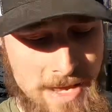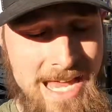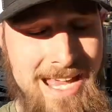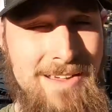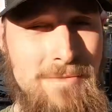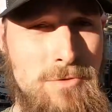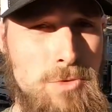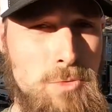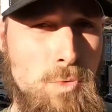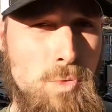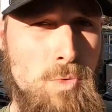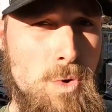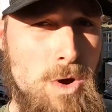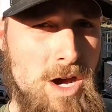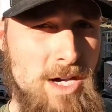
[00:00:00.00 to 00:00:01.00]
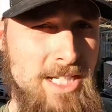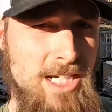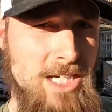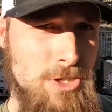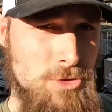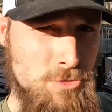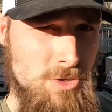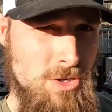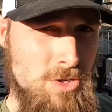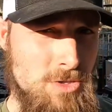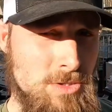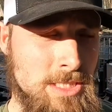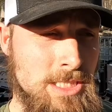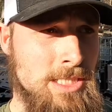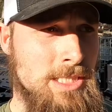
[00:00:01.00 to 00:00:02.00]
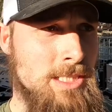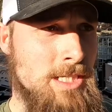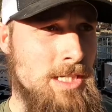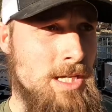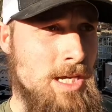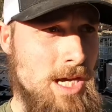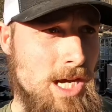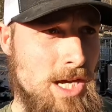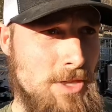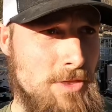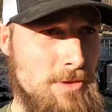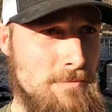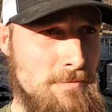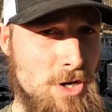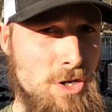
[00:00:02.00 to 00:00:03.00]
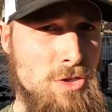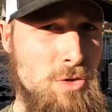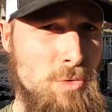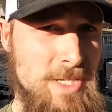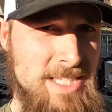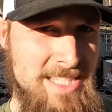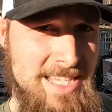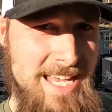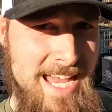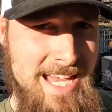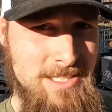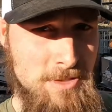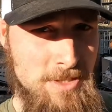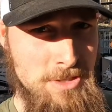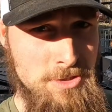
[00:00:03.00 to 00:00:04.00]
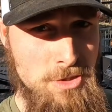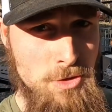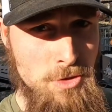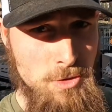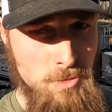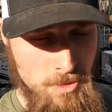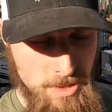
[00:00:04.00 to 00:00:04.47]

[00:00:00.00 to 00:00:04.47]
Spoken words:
have quality and control. The vertical wins that, so that's 2 to